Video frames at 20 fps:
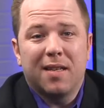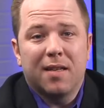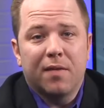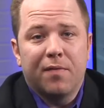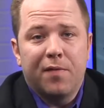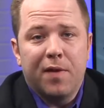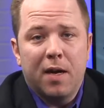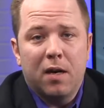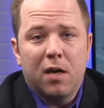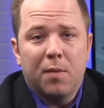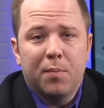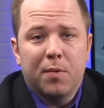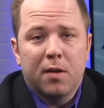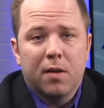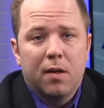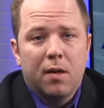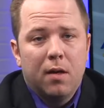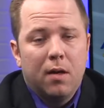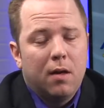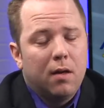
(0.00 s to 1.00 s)
developed.
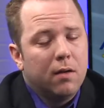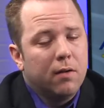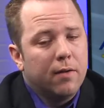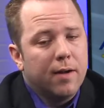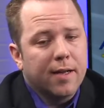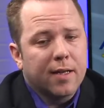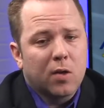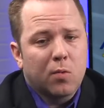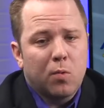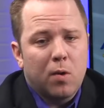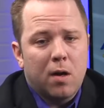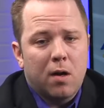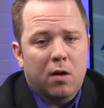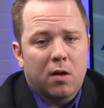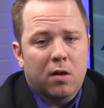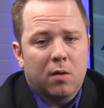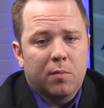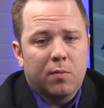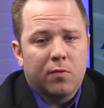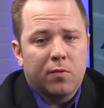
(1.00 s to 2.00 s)
Let's
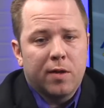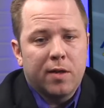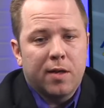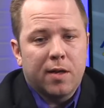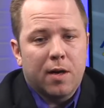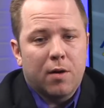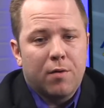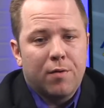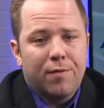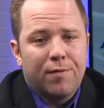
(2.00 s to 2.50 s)
welcome Enrico.